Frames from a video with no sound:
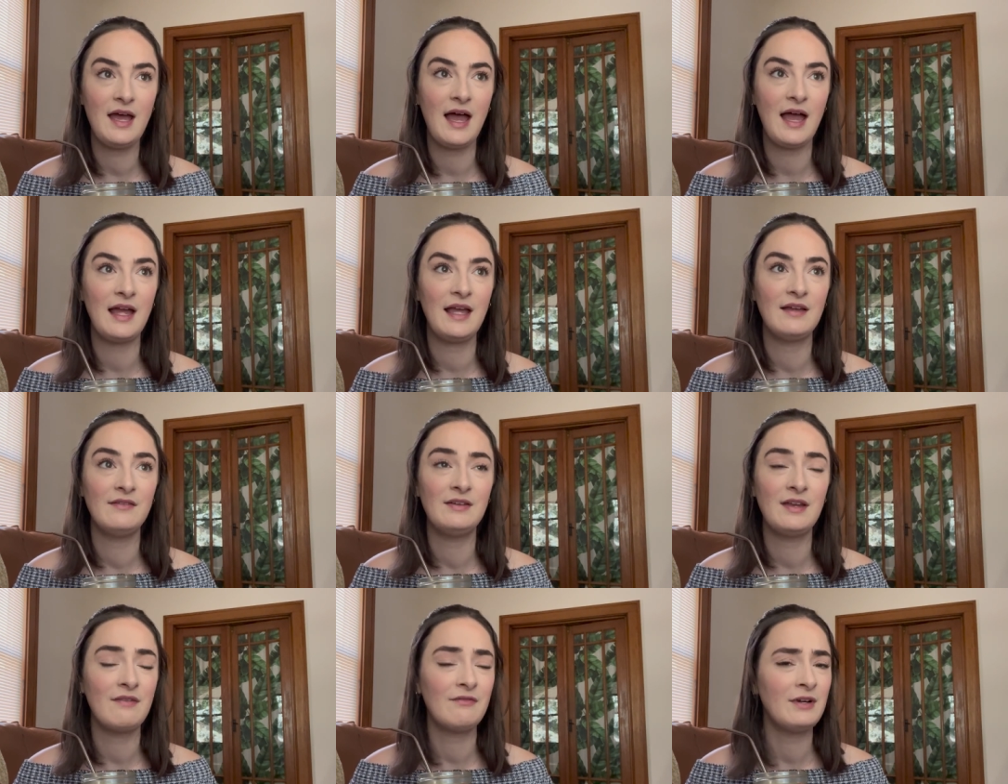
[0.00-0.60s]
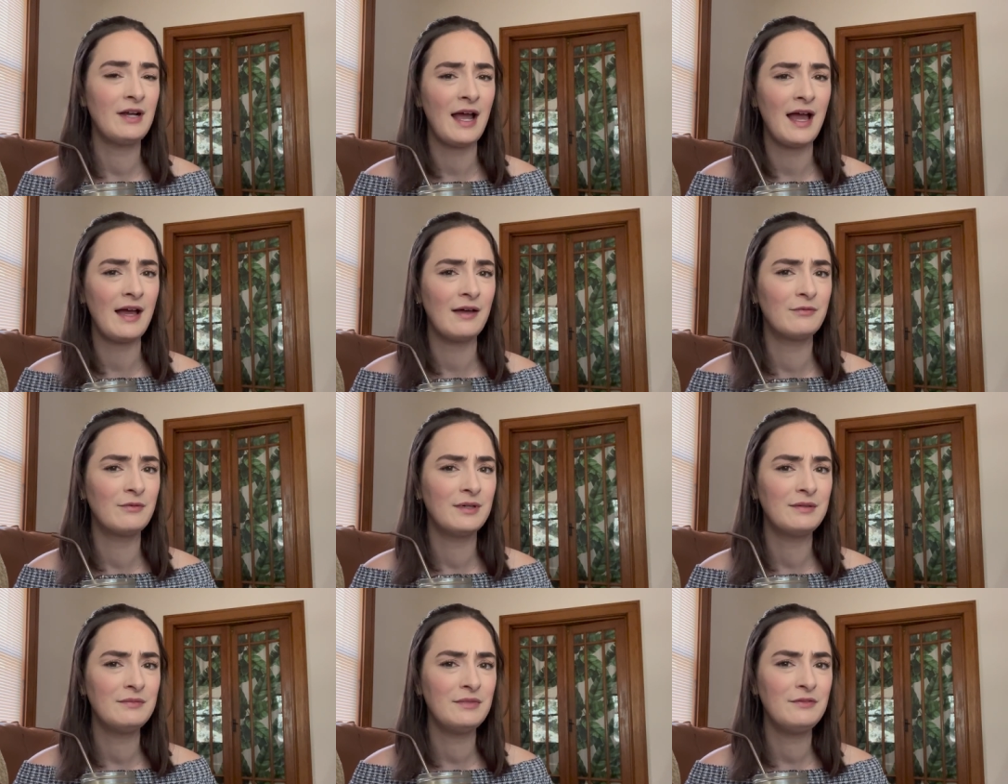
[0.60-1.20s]
I had never had
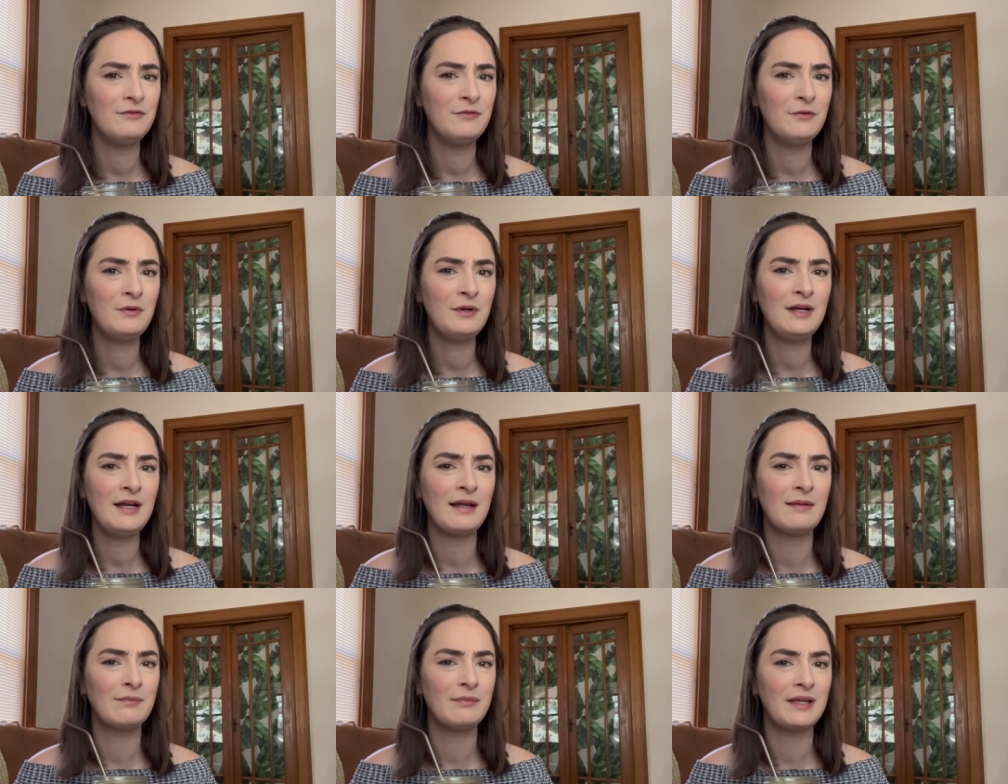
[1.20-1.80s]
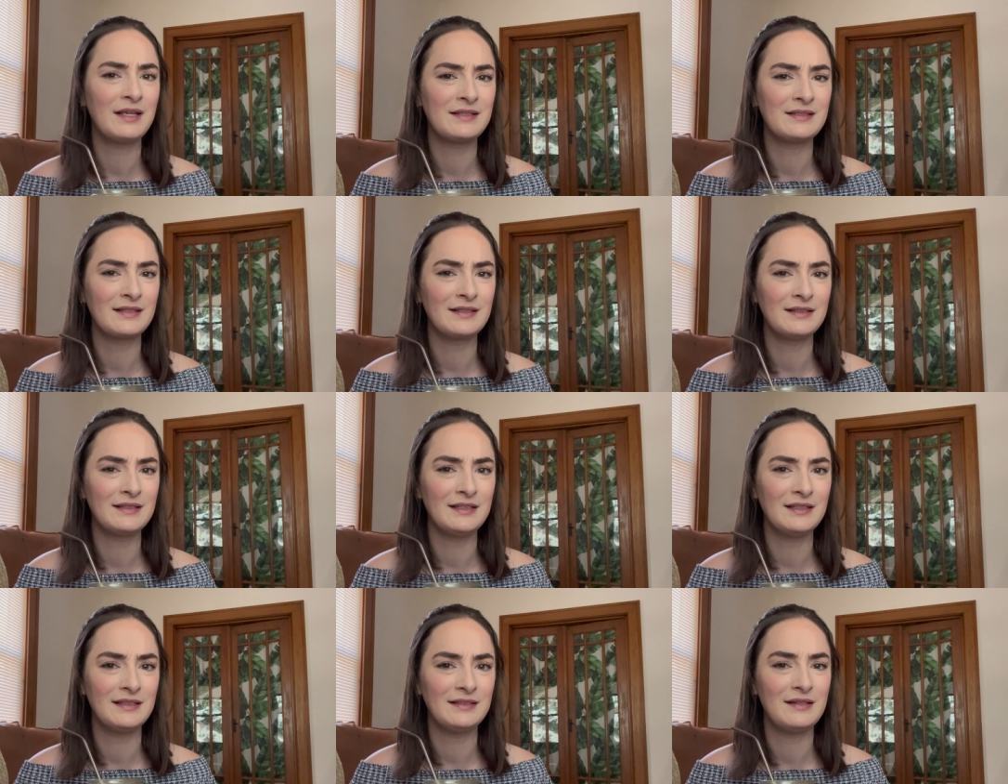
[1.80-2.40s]
one before. I
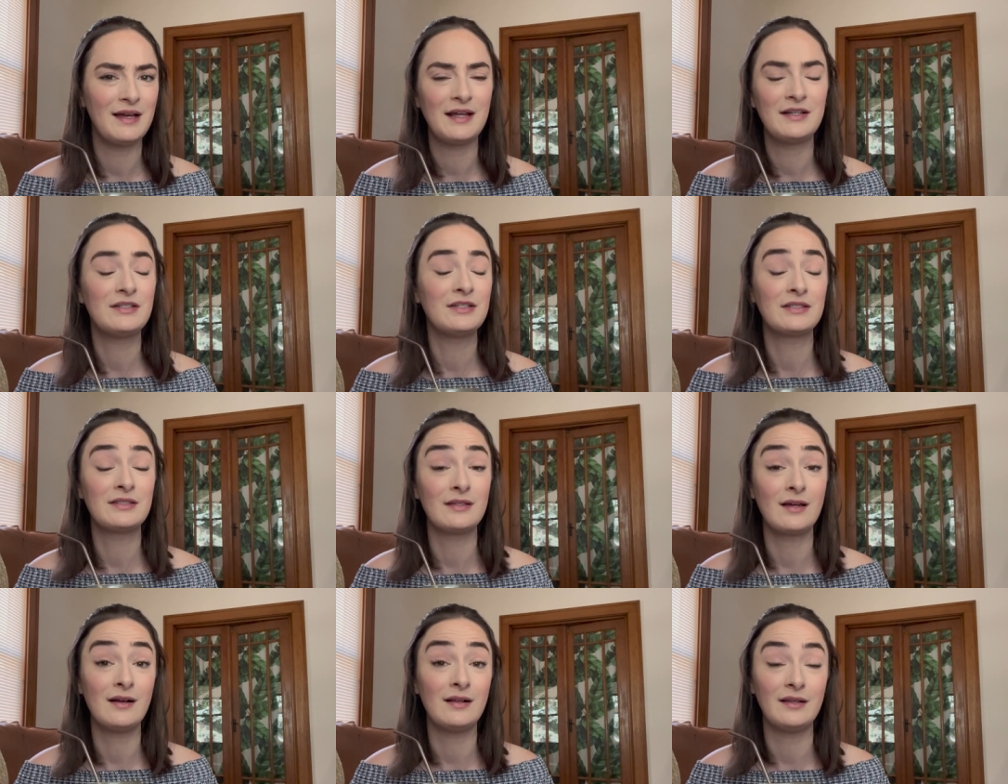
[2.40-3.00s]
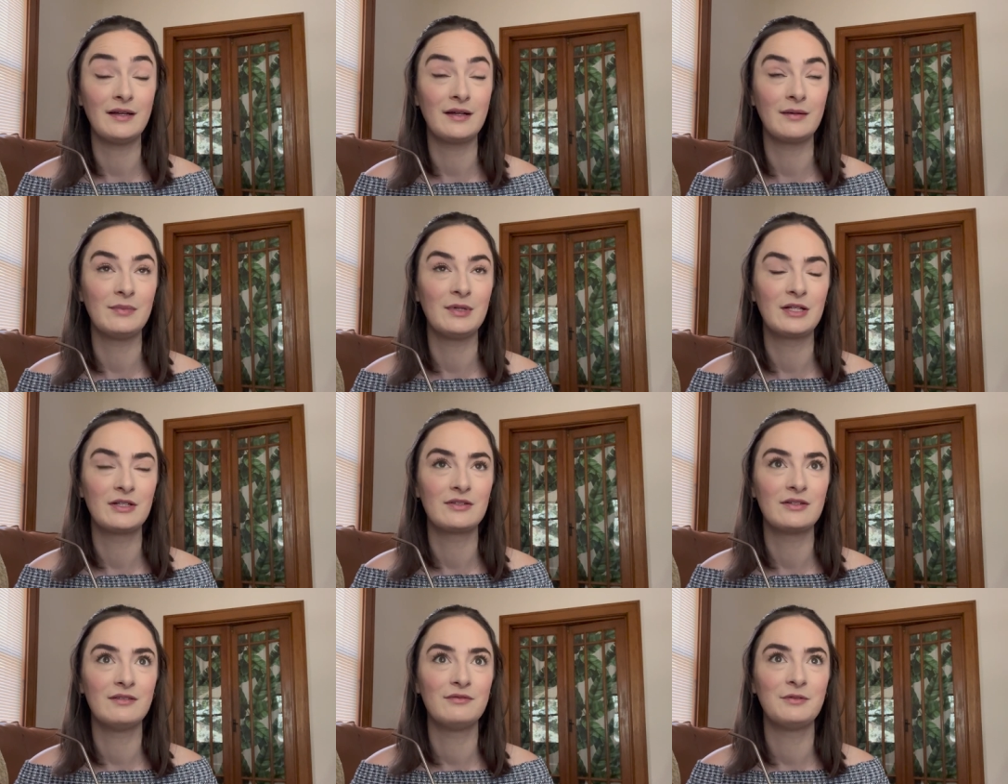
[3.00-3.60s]
basically, I just saw like a
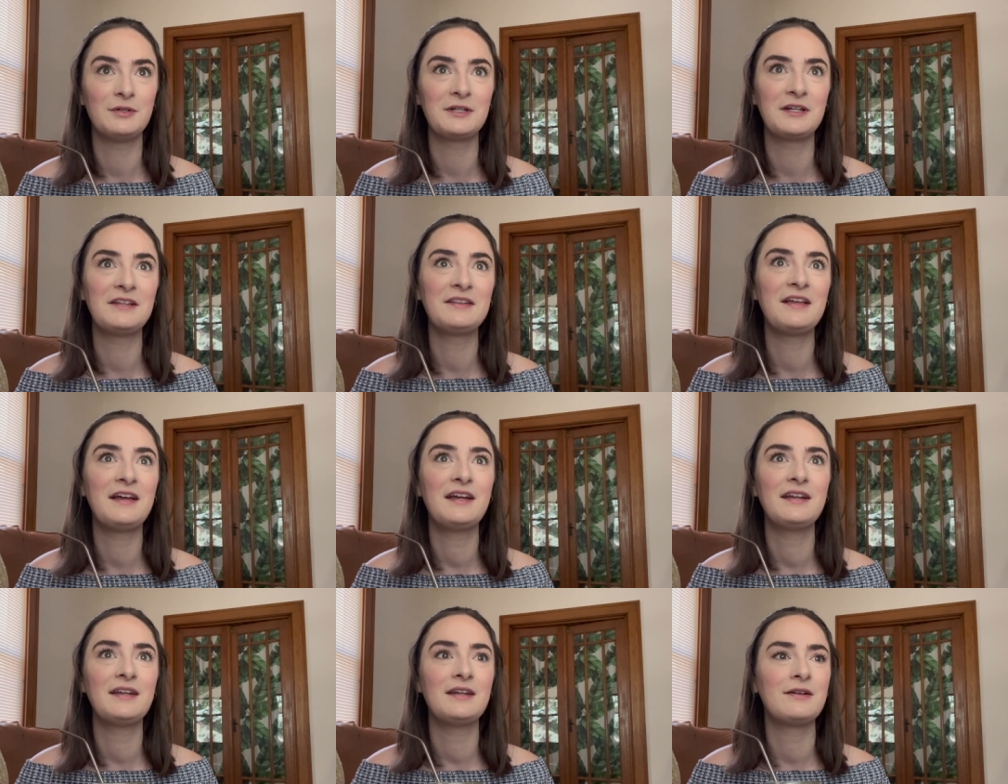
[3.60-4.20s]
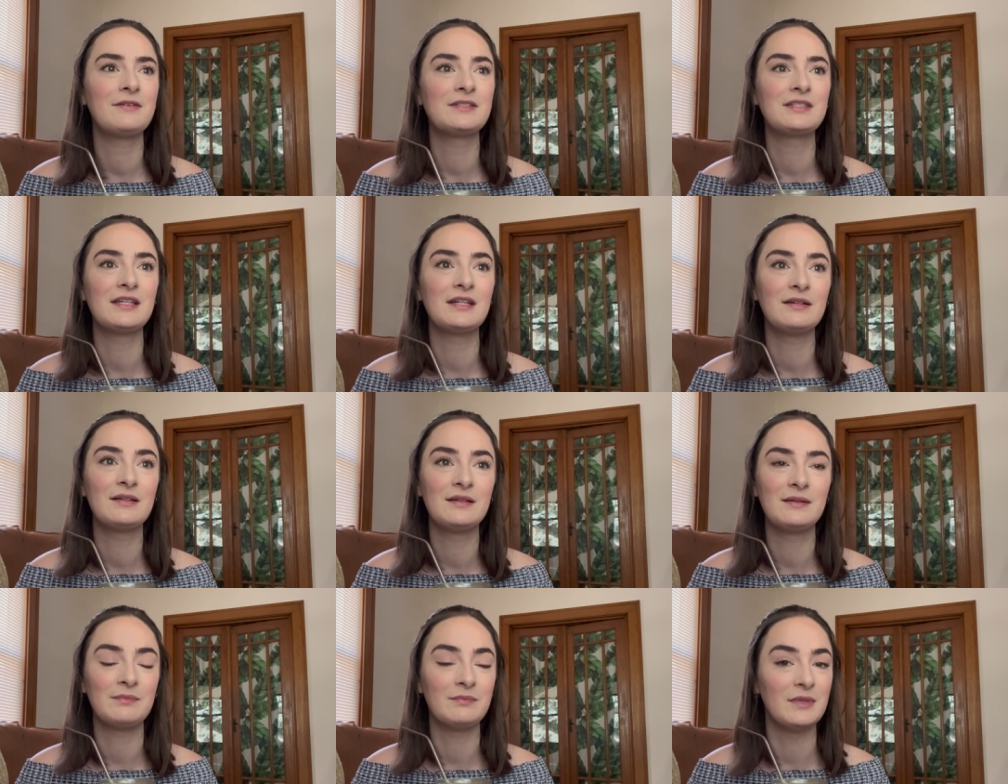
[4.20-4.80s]
picture of one online and I was
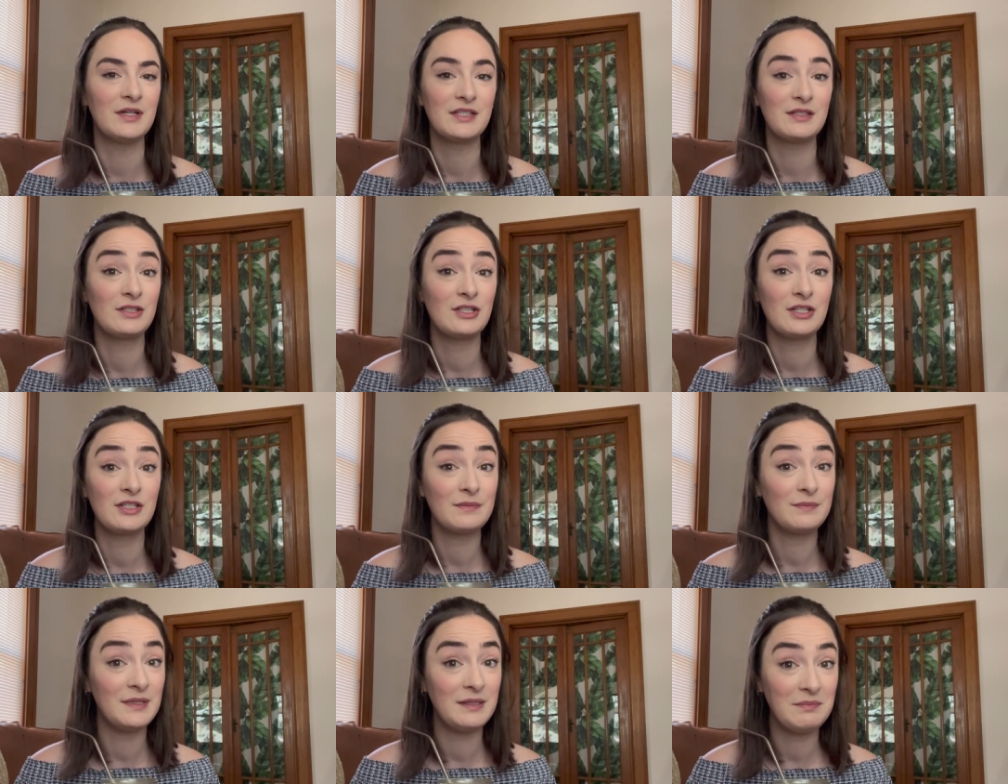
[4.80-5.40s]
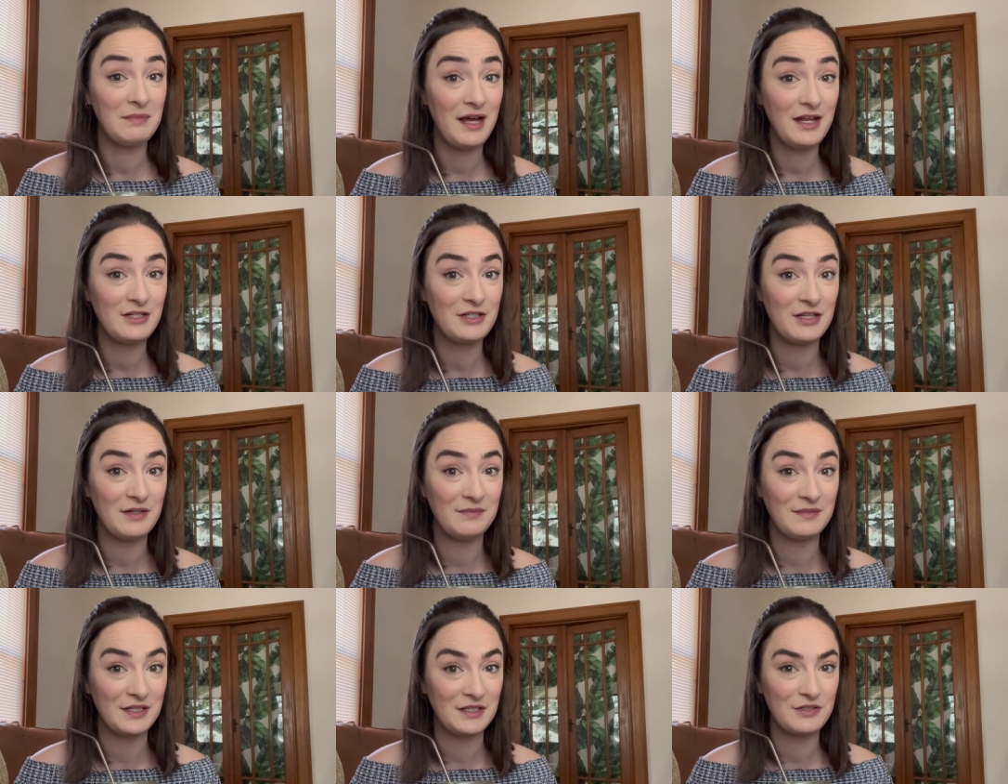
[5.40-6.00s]
like, it must just be
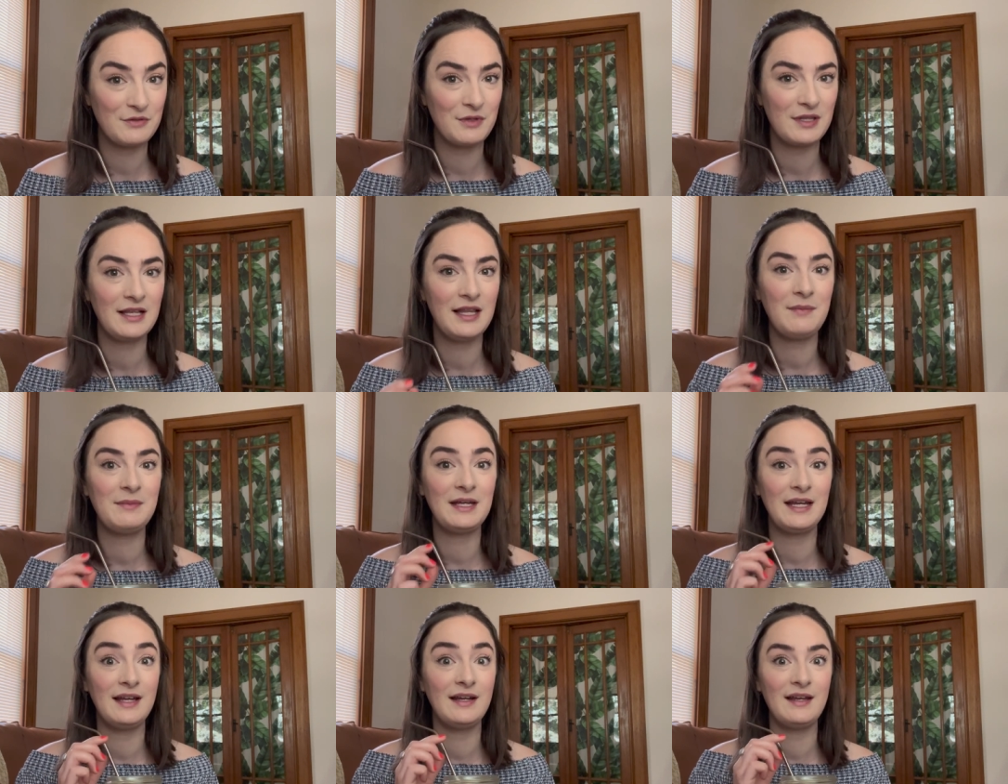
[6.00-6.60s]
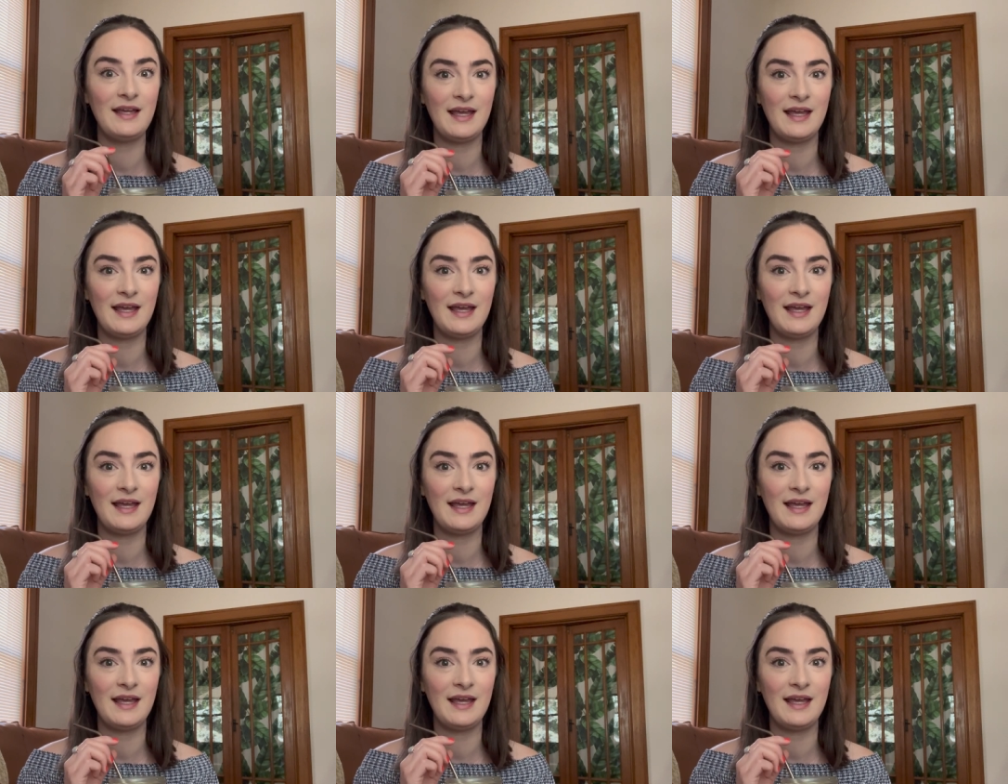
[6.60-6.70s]
matcha mixed with lemonade.